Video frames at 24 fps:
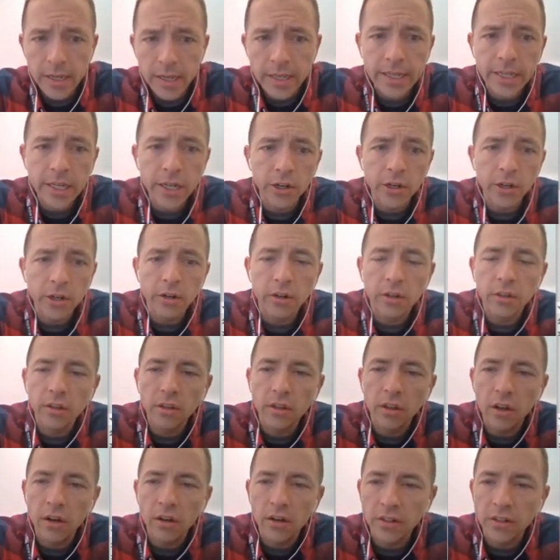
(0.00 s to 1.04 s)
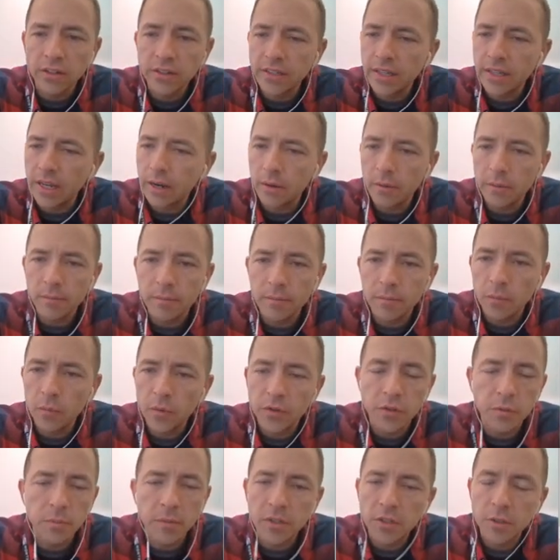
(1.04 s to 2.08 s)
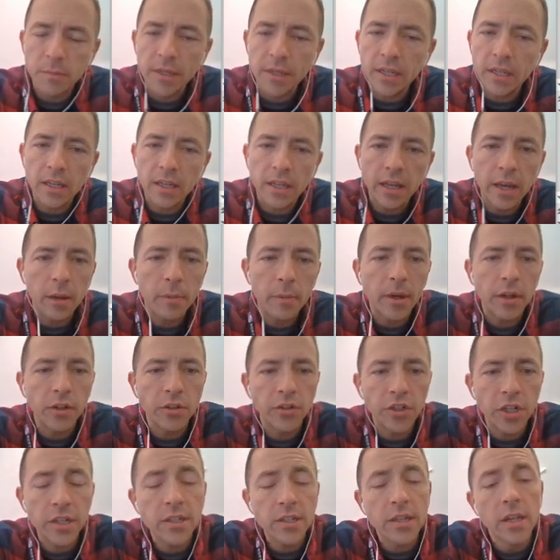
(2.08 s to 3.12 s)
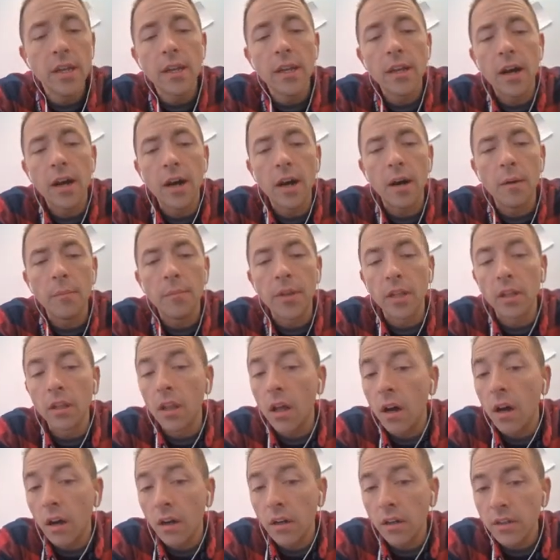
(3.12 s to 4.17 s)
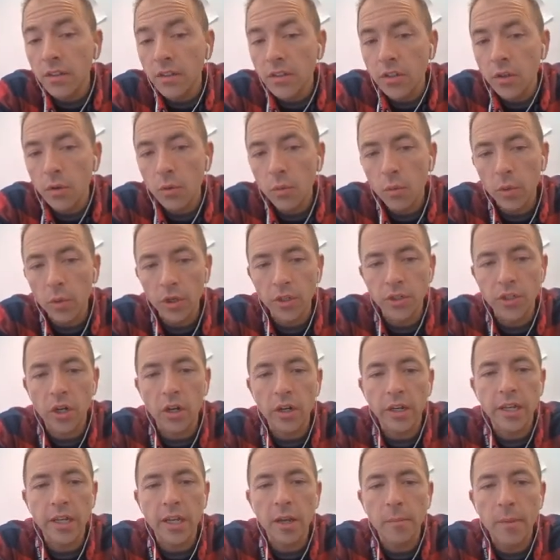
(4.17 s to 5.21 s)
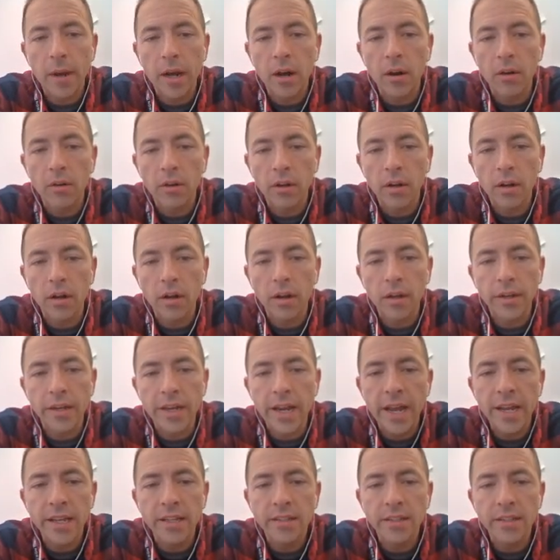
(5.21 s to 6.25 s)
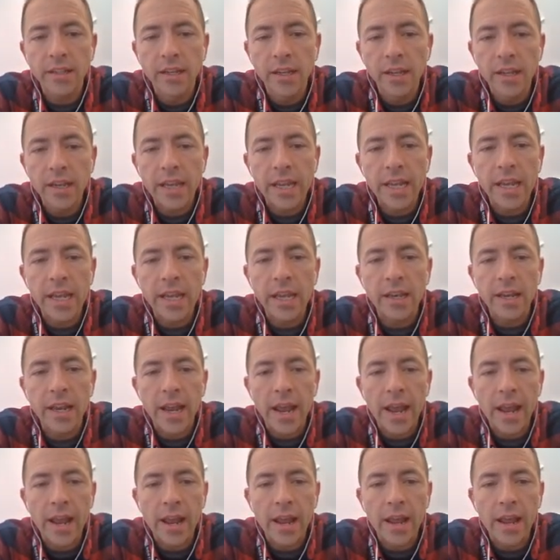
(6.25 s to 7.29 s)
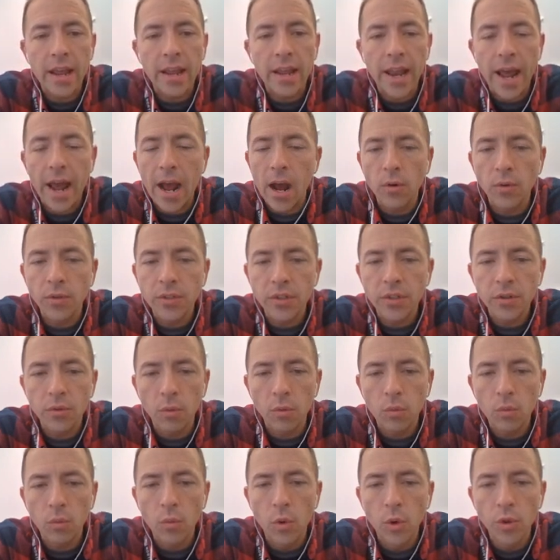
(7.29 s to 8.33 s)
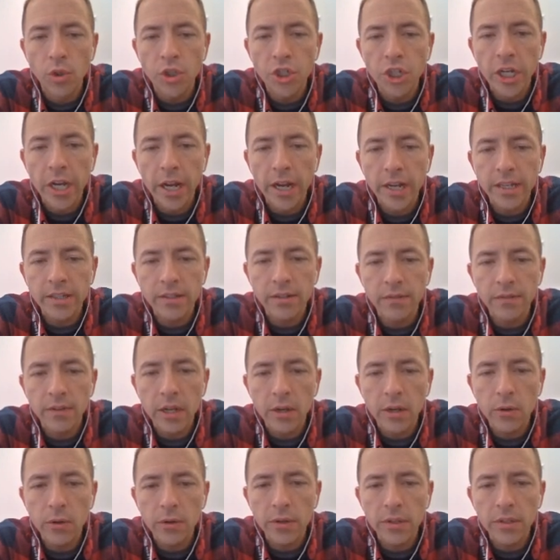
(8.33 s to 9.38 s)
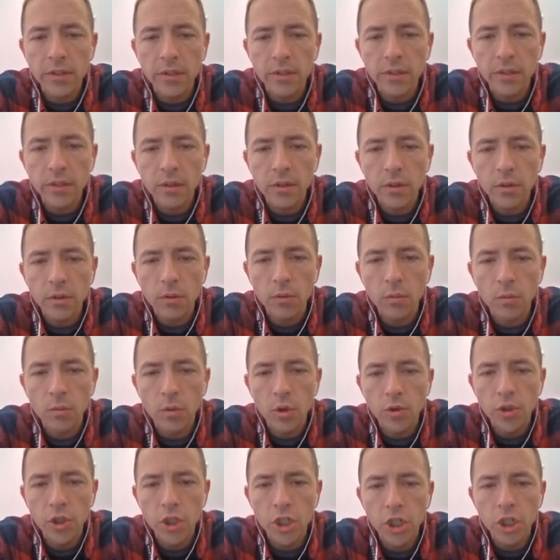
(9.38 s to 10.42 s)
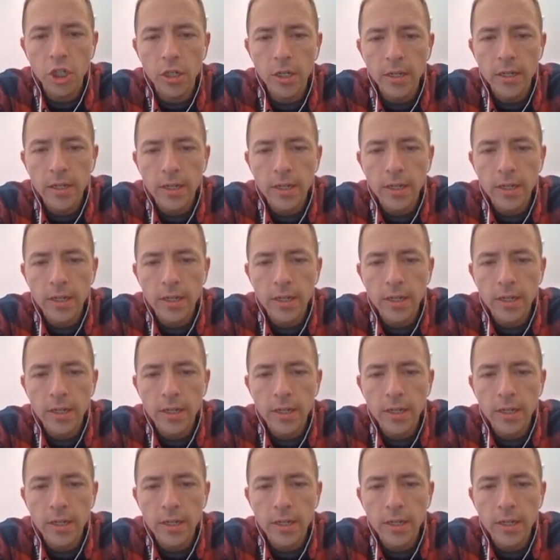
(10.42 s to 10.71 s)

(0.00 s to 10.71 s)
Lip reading: Here, lungs, I was misspeaking, I apologize. The lungs, we're talking about nice in and out whoosh kinds of noise. Whoosh.